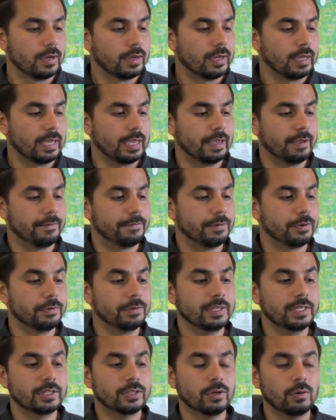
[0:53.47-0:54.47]
if you
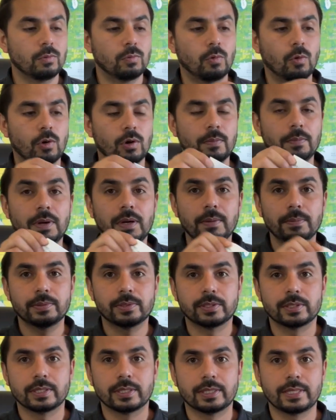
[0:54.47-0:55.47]
need the warm-ups,